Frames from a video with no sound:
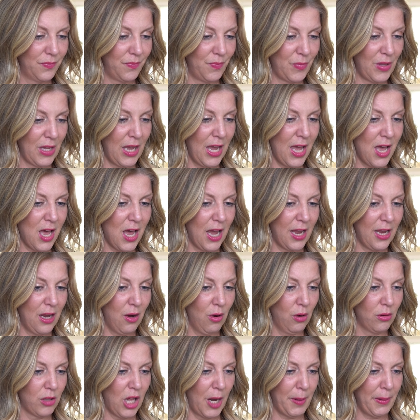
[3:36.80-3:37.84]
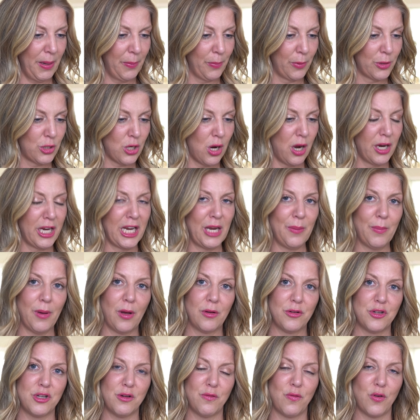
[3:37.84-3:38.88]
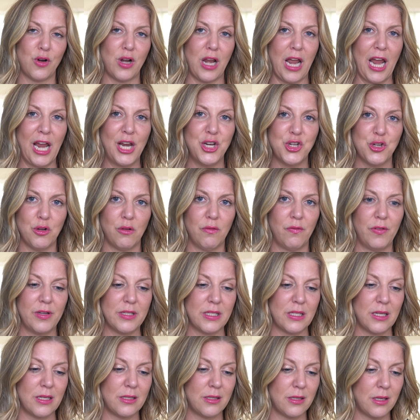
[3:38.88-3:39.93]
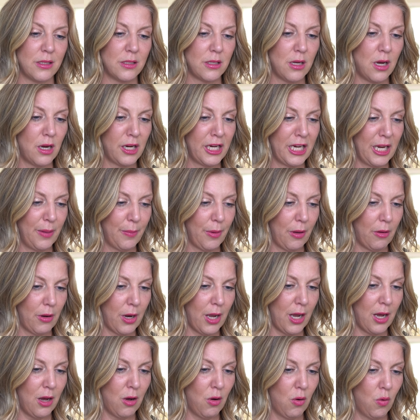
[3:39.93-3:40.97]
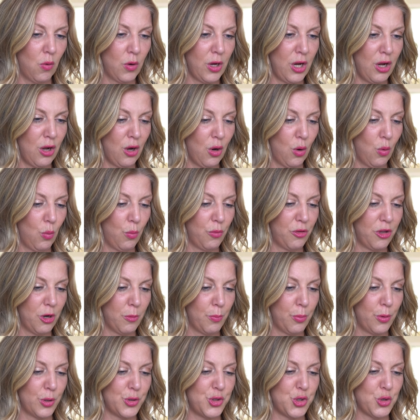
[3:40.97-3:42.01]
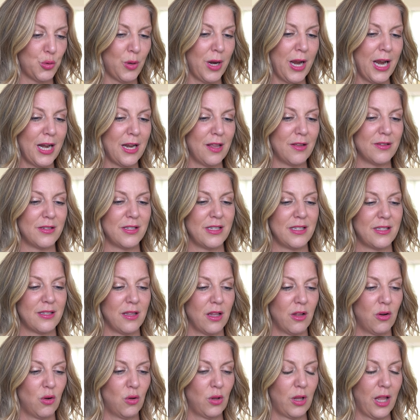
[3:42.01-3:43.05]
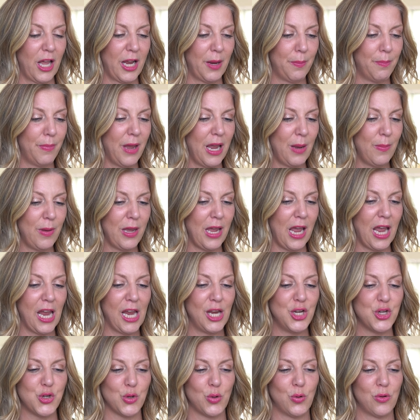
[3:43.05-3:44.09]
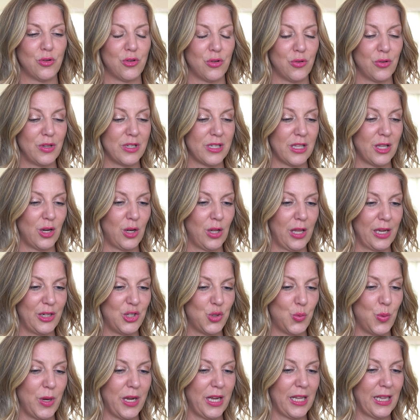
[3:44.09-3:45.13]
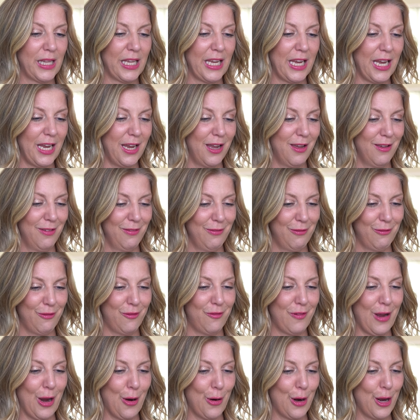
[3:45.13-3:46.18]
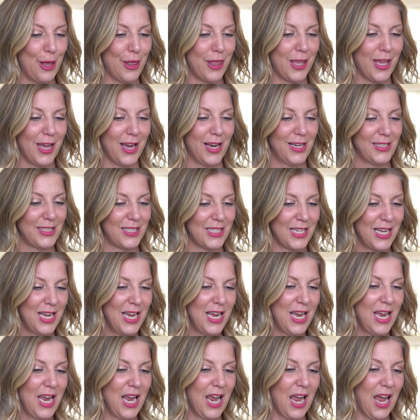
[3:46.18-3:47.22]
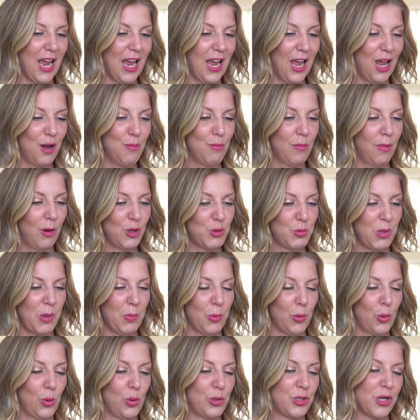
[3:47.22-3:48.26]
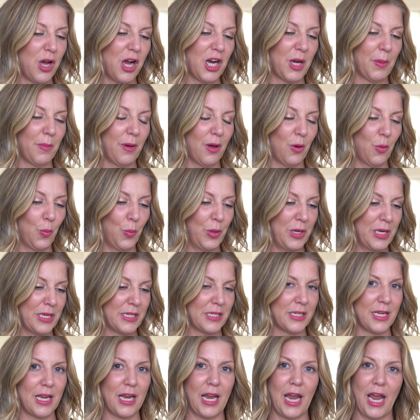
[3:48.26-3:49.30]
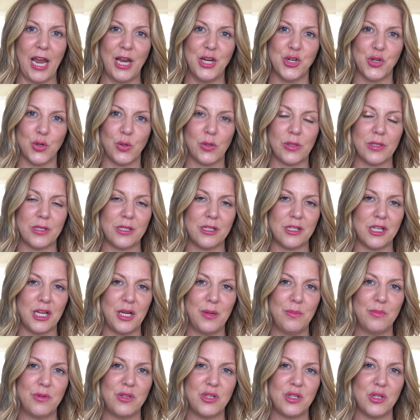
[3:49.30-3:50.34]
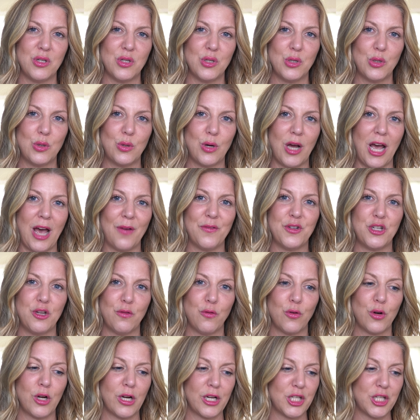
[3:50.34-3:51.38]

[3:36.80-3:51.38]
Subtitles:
Yeah, I hear a lot of people talking about different angel visits and talking about how, they're portrayed as these little like baby angels or these little like twinkly fairy things. And most people who talk about witnessing angels seem to have a different